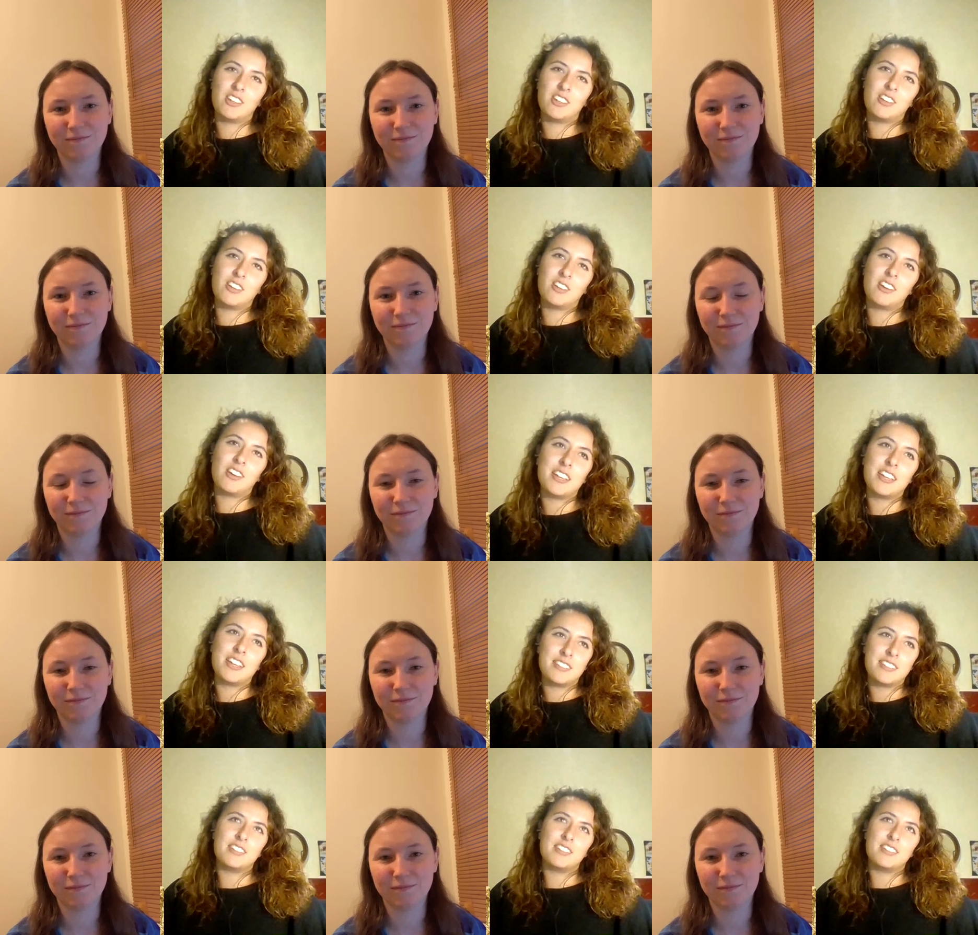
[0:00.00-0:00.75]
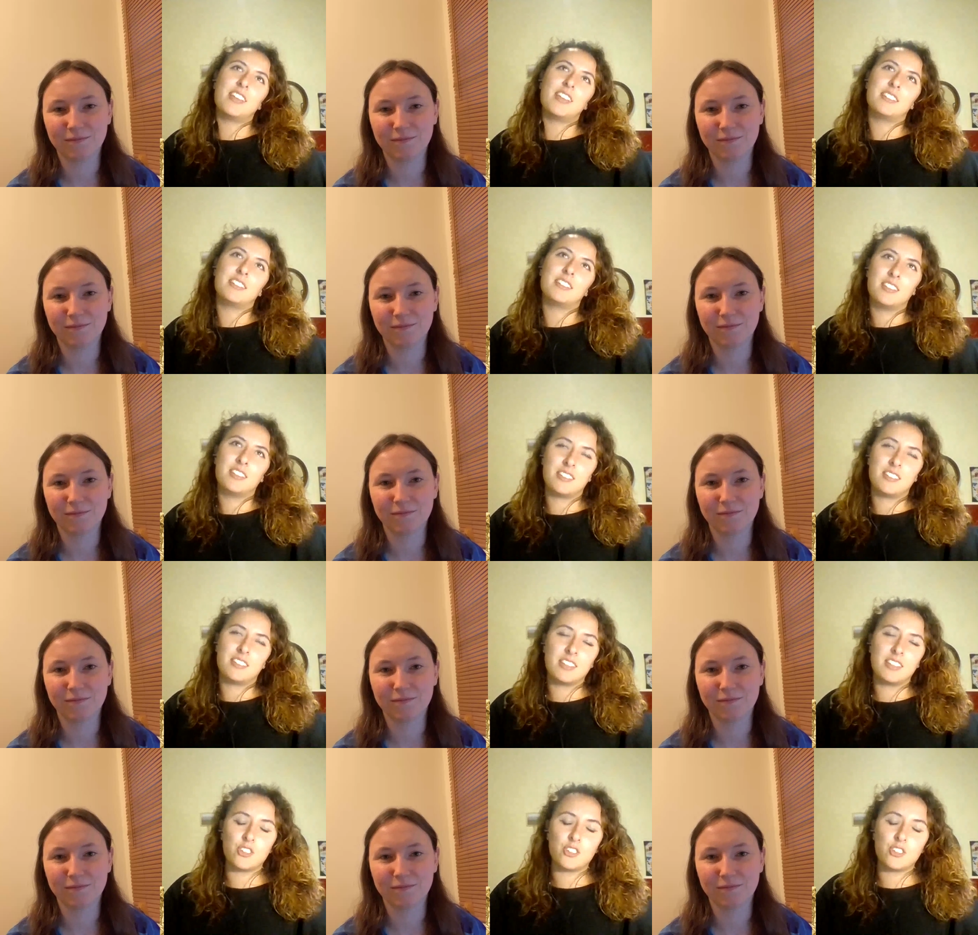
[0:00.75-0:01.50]
Speaker 1: Uh, I see that
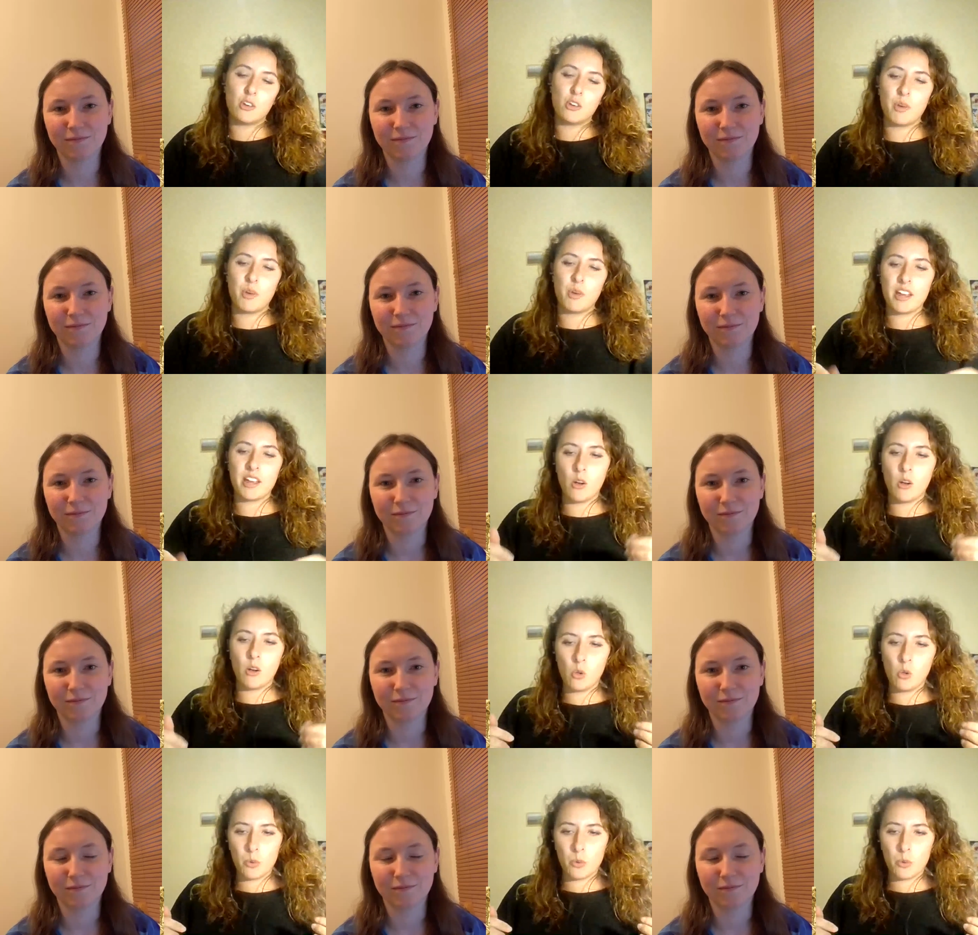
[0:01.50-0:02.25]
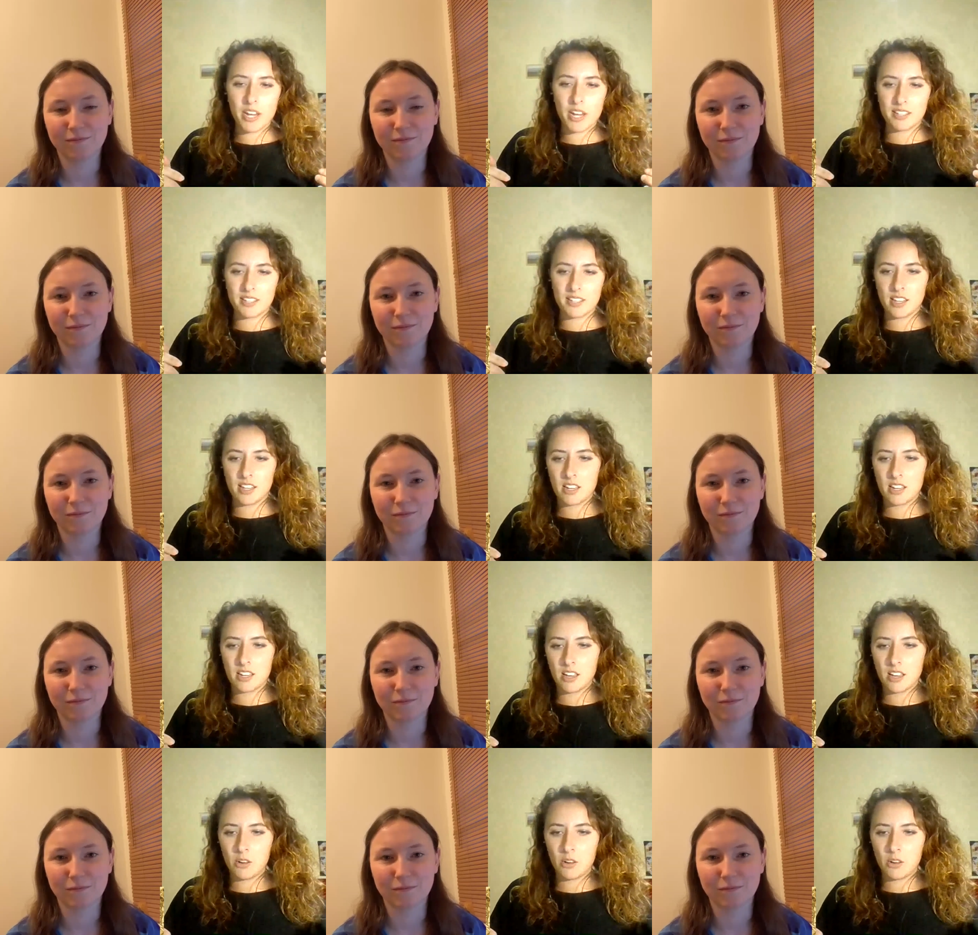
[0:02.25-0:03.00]
the snitch were always
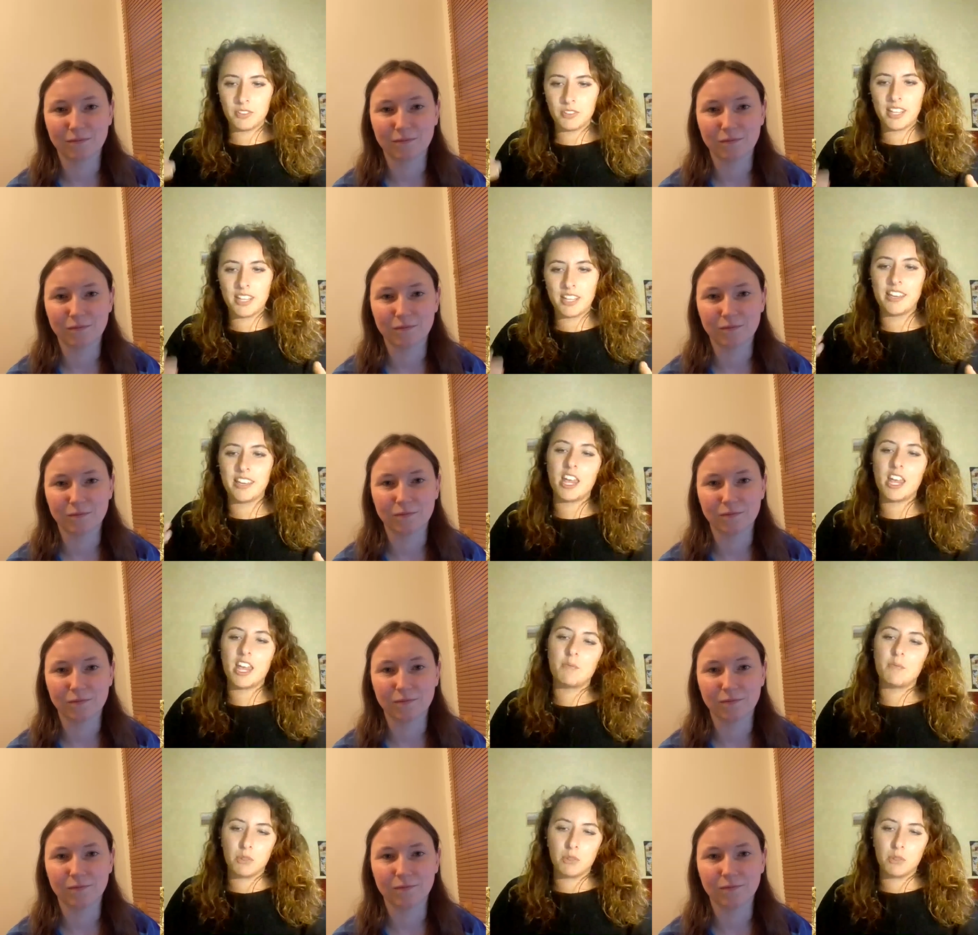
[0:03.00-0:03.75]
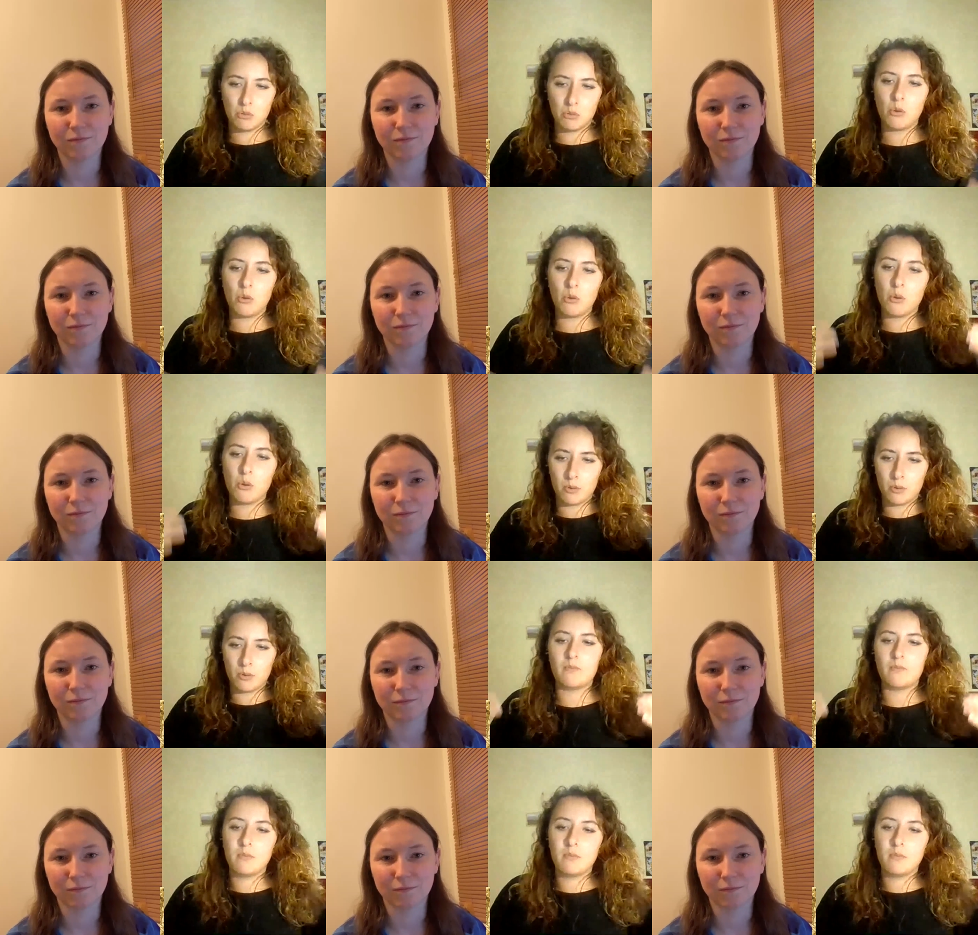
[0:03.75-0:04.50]
uh, on the game, so